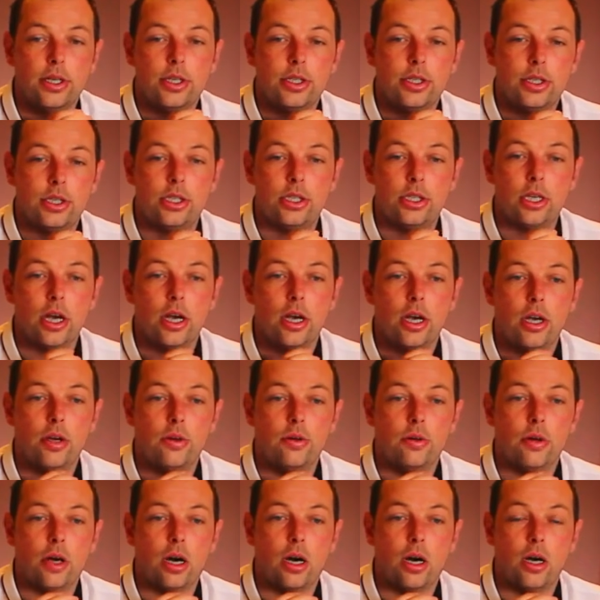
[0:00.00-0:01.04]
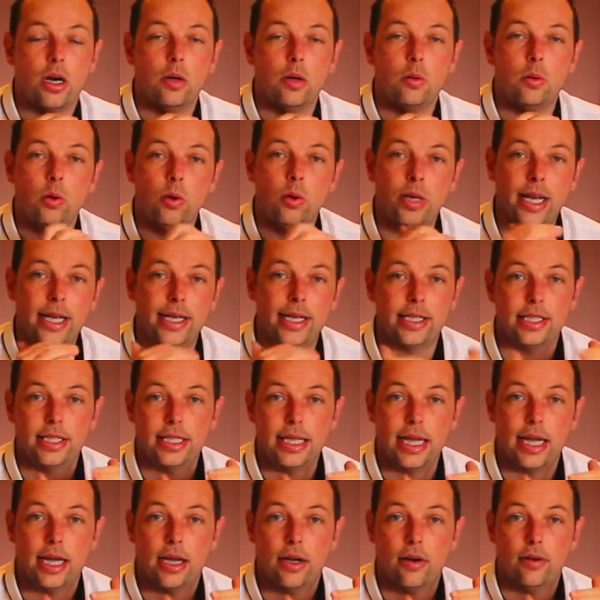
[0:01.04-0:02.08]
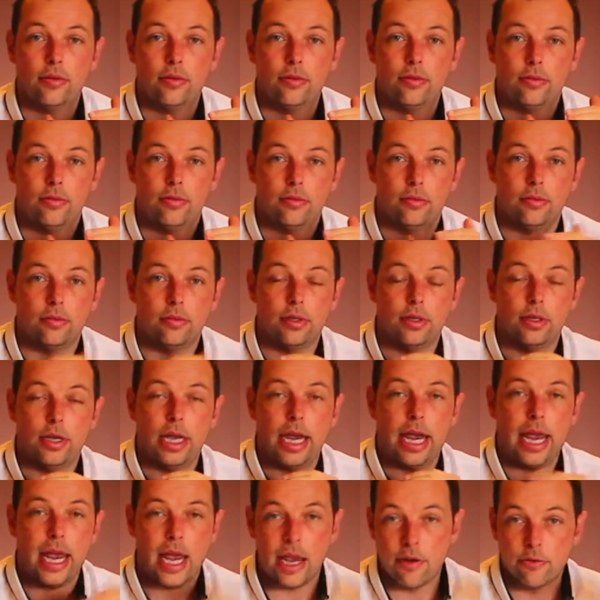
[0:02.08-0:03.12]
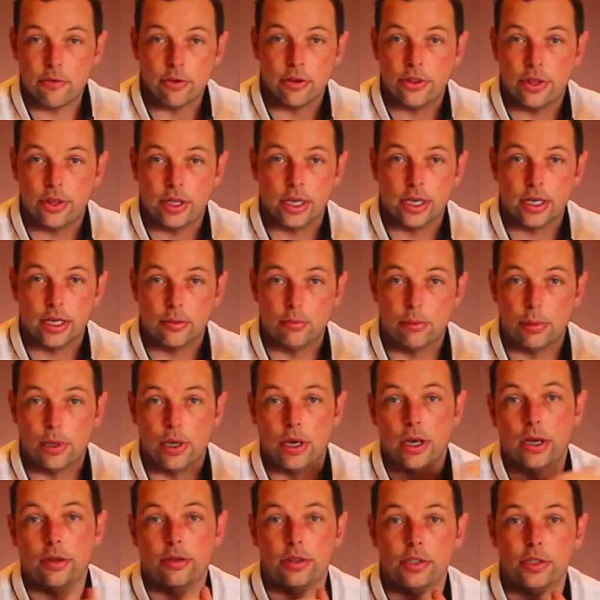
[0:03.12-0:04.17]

So I will list down everything below